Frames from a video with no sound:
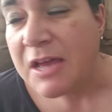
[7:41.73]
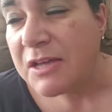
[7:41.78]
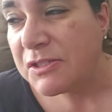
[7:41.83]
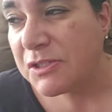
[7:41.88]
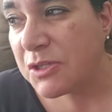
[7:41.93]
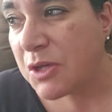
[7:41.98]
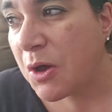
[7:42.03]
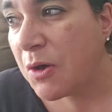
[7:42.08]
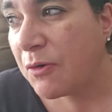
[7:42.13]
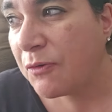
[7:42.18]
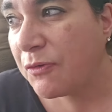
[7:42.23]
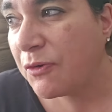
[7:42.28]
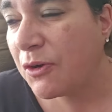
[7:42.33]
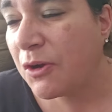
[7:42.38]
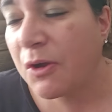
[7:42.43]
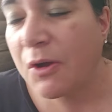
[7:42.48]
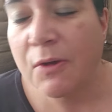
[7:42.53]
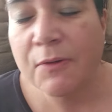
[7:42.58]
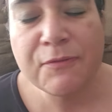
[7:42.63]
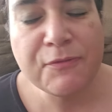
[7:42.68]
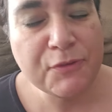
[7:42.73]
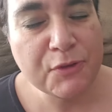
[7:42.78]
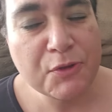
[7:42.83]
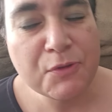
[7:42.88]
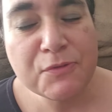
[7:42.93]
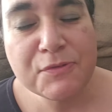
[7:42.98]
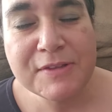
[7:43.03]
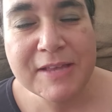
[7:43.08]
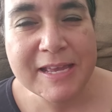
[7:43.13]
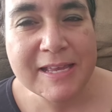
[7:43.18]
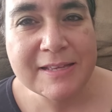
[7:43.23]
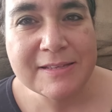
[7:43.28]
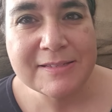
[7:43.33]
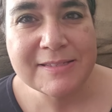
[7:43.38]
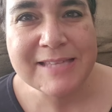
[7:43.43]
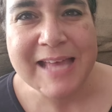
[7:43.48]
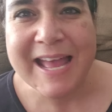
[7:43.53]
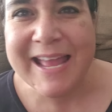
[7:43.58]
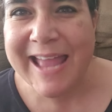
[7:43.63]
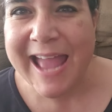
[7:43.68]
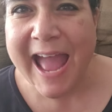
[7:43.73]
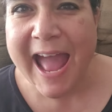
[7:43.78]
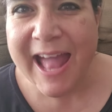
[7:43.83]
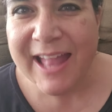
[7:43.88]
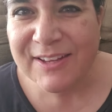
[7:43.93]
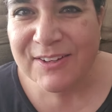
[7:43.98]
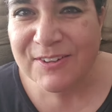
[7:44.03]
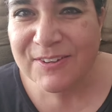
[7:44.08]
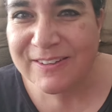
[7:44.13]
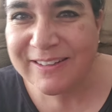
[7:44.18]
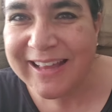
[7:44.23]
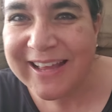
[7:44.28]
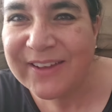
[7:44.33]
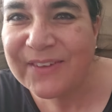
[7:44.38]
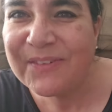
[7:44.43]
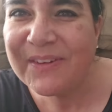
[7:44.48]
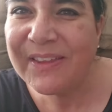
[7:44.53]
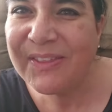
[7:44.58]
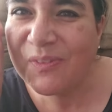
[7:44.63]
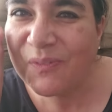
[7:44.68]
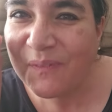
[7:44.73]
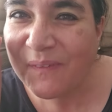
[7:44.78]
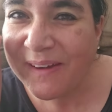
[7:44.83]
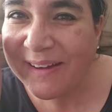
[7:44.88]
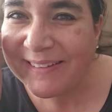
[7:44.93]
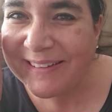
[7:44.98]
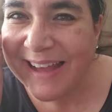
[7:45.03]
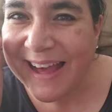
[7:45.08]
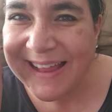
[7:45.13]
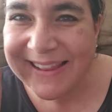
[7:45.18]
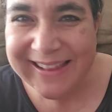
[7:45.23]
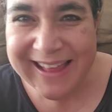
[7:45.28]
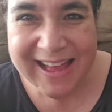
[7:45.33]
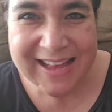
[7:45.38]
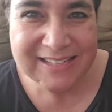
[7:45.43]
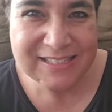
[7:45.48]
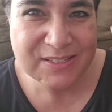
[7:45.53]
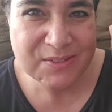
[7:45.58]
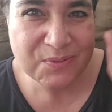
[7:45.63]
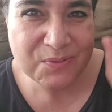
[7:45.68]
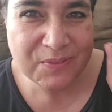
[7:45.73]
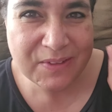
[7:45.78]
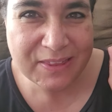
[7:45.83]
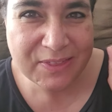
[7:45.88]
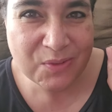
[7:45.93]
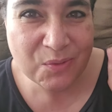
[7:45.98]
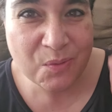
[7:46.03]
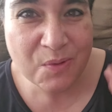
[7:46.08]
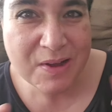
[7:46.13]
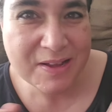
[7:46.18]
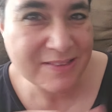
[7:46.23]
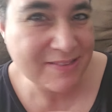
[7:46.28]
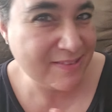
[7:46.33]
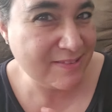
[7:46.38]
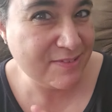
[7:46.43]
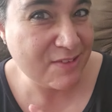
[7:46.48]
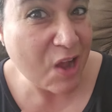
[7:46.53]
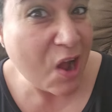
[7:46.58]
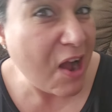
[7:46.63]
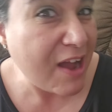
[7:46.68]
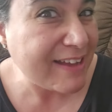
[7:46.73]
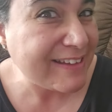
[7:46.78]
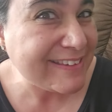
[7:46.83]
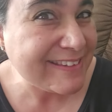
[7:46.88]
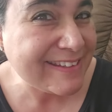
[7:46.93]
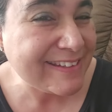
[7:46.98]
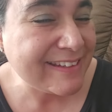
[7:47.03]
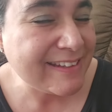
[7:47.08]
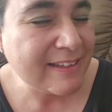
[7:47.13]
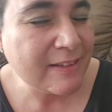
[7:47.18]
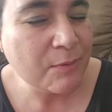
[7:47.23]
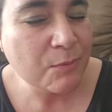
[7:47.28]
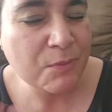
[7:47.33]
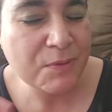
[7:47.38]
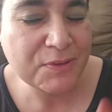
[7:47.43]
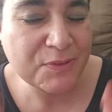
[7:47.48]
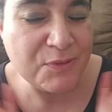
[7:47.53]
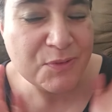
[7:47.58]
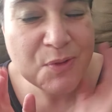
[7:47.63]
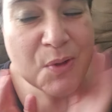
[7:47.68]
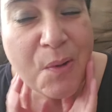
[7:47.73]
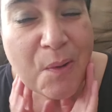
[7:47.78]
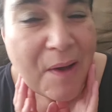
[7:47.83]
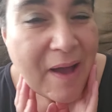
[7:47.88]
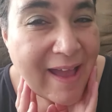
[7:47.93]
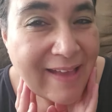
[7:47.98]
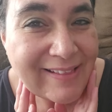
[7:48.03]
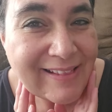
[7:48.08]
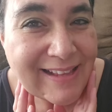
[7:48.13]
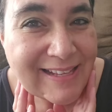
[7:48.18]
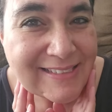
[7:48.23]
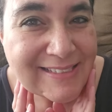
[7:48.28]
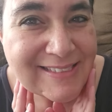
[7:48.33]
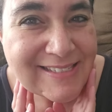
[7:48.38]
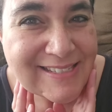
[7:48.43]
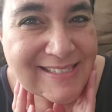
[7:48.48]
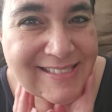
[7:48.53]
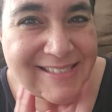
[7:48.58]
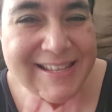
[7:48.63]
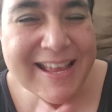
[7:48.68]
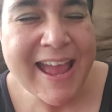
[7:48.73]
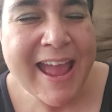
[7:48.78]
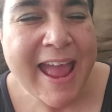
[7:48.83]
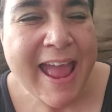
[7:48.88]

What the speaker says: So for a few days, I had her like with one eyelash and with one not, with no eyelashes.